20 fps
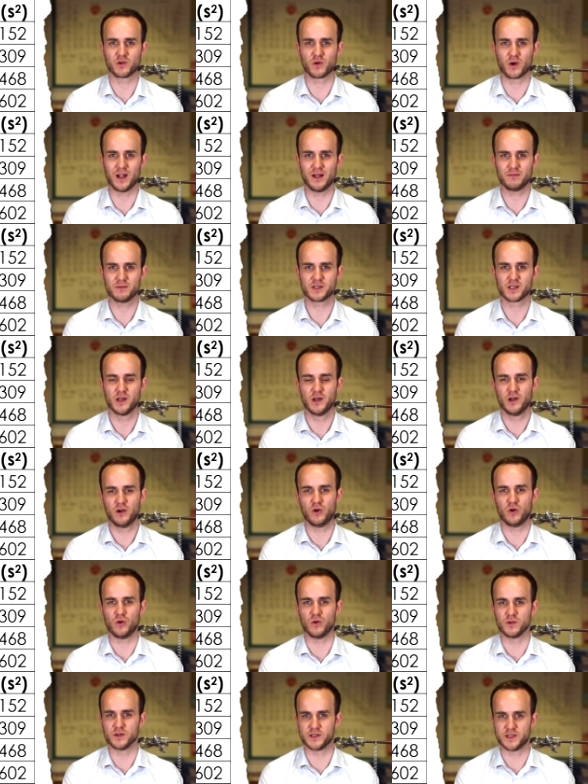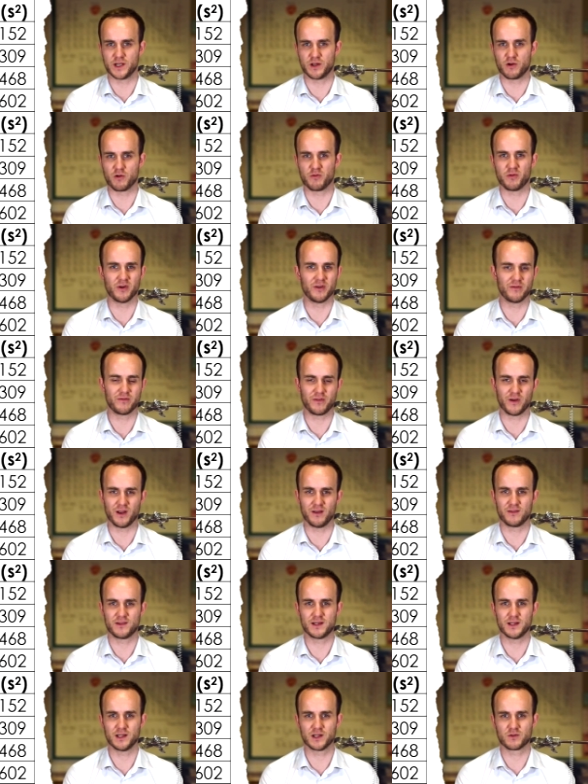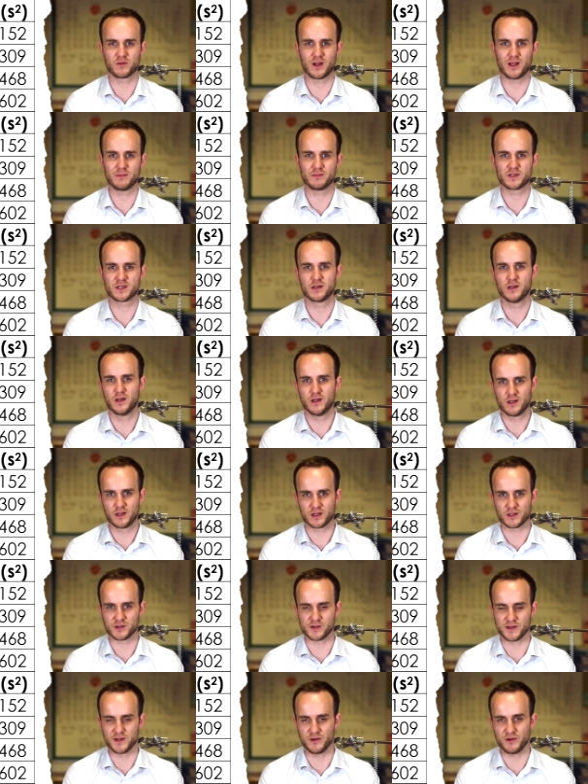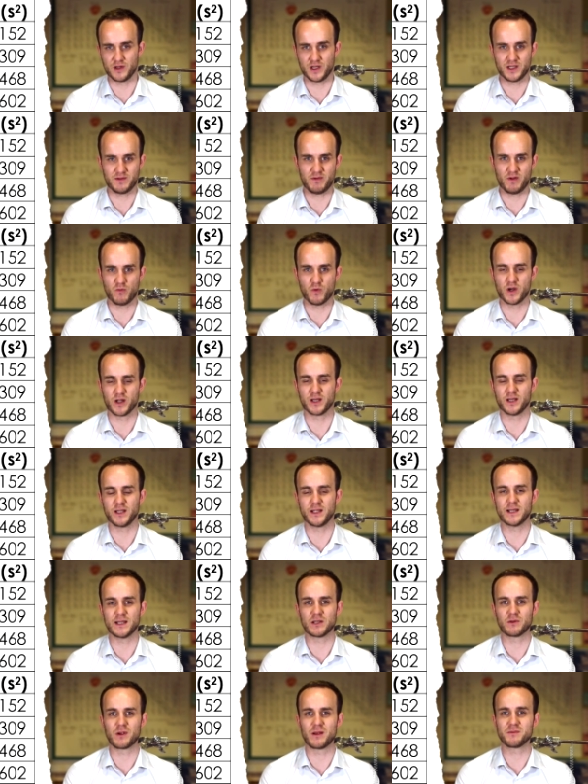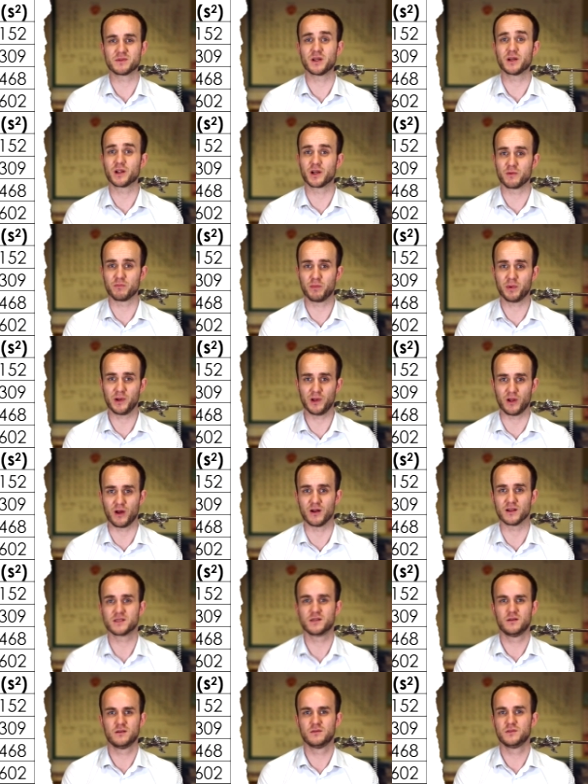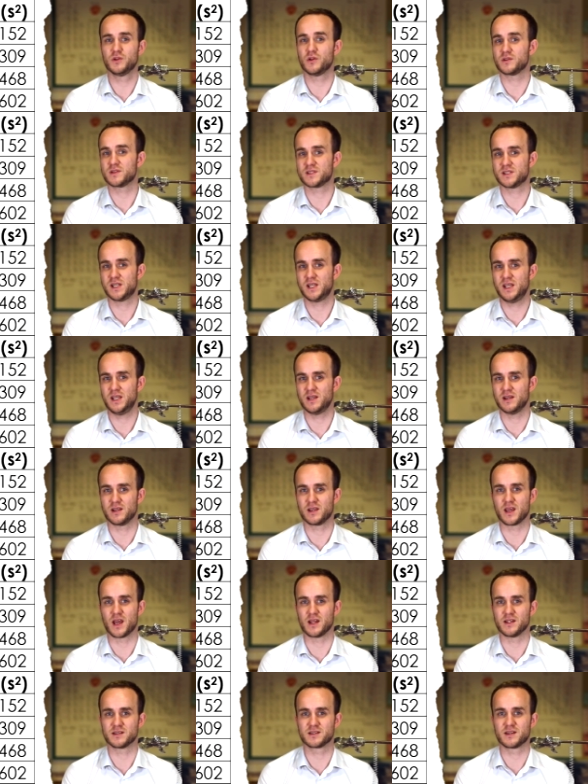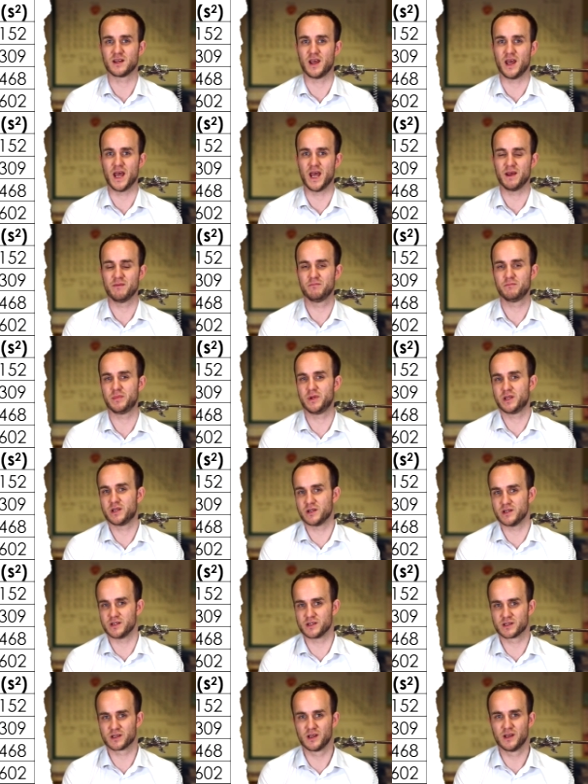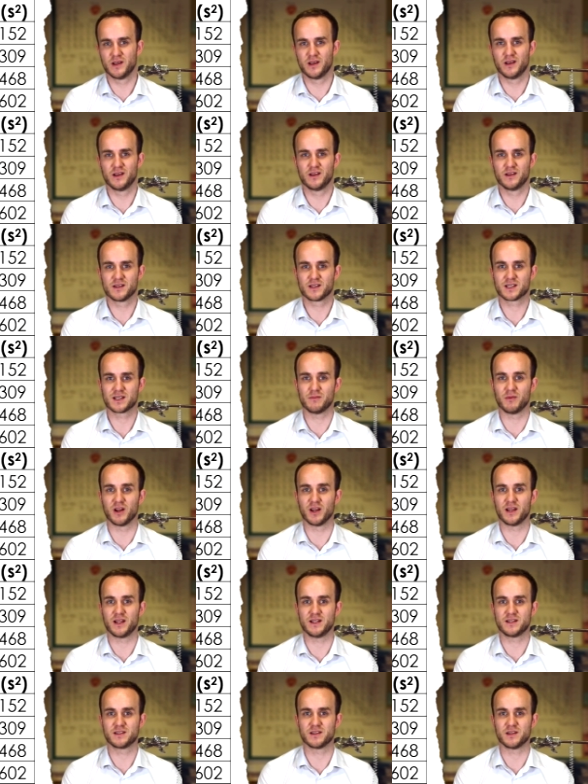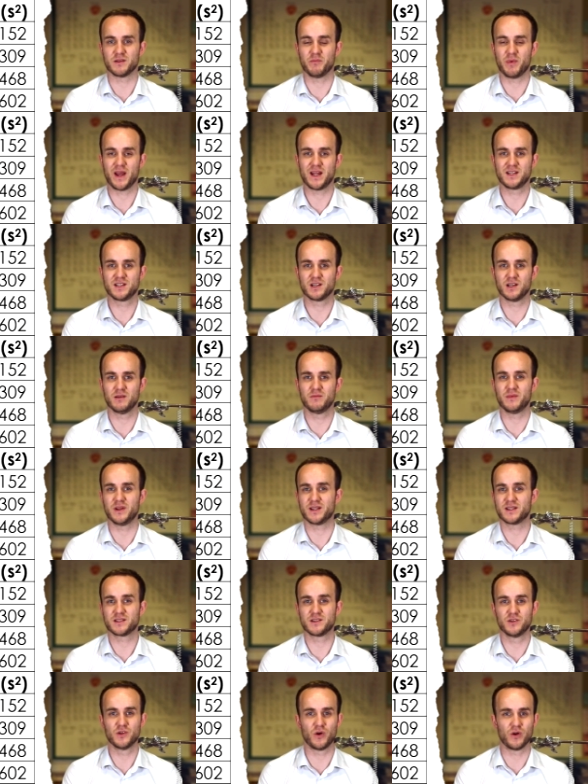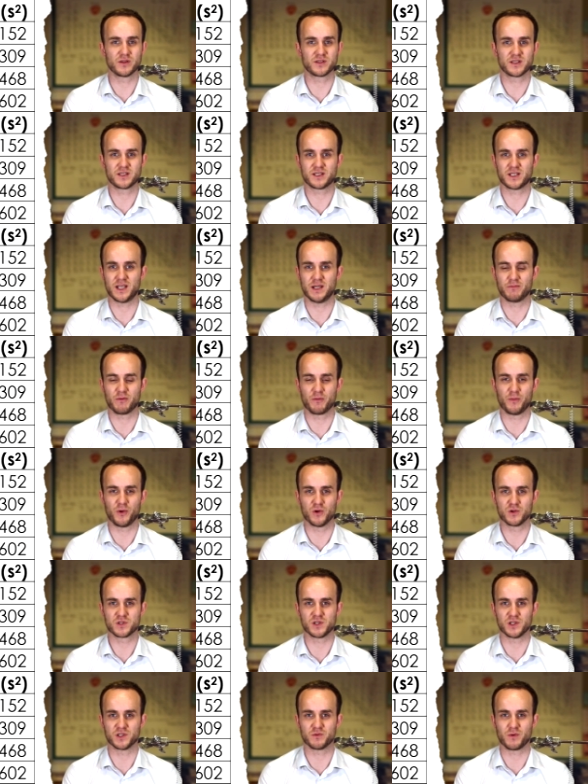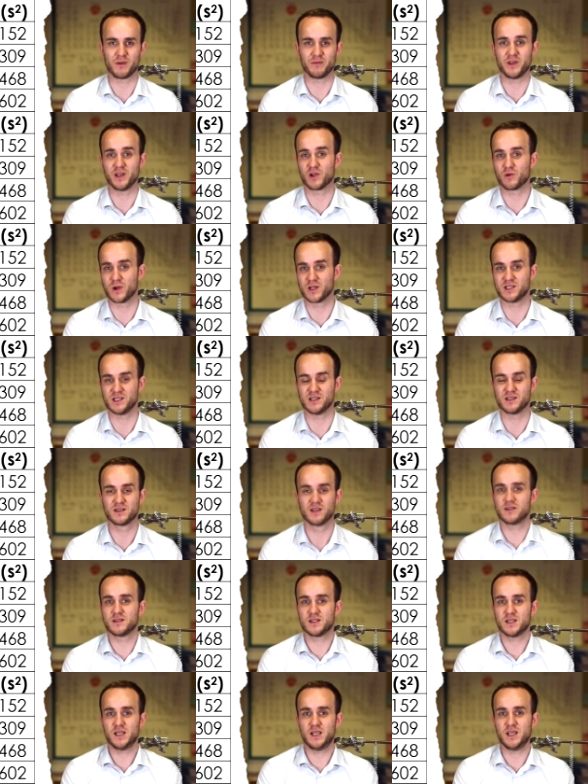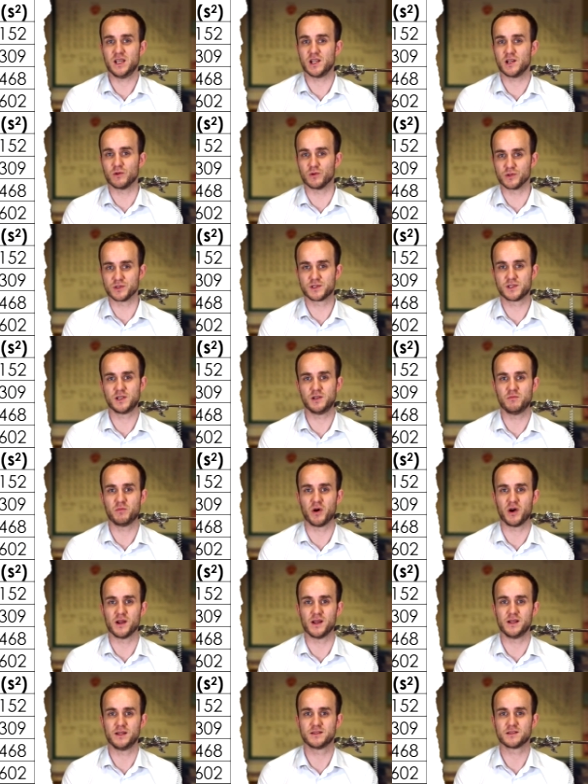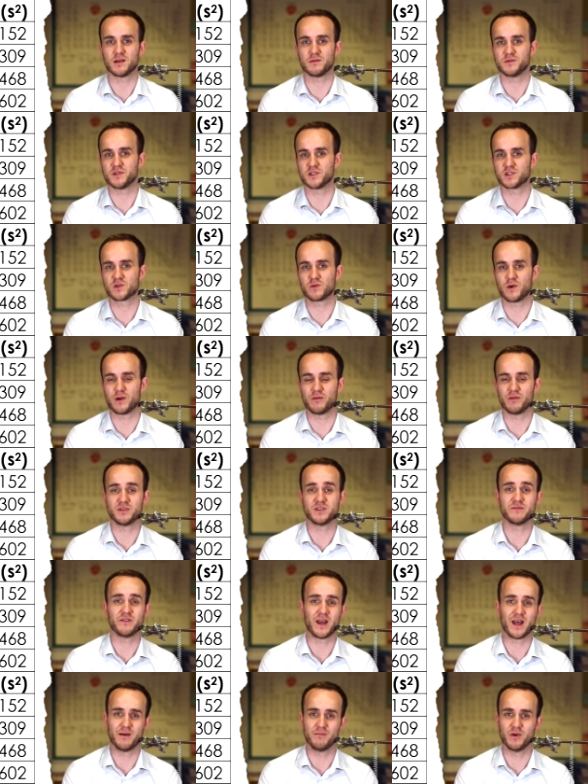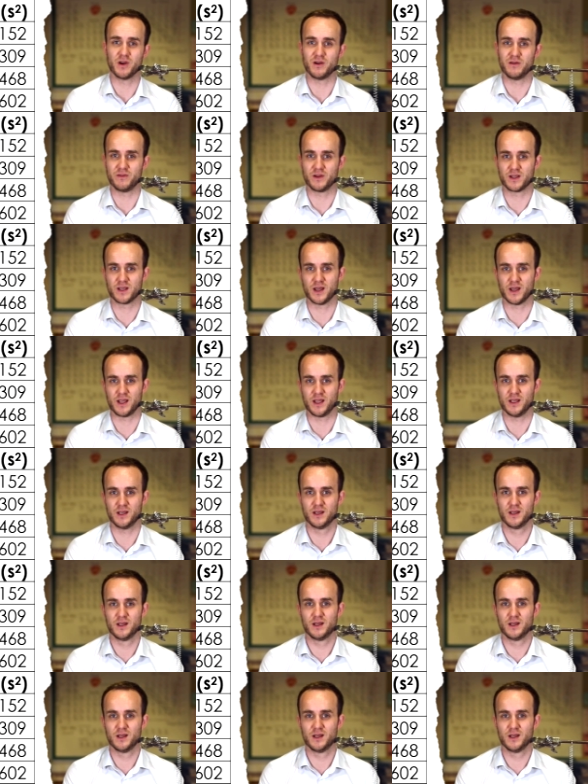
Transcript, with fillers: grams or 0.5 kilograms, because I do need to be working in kilograms, I'm going to plot not T against M because Similarly to the pendulum, it's not t proportional to m. The equation is t equals 2 pi times the square root of m over k,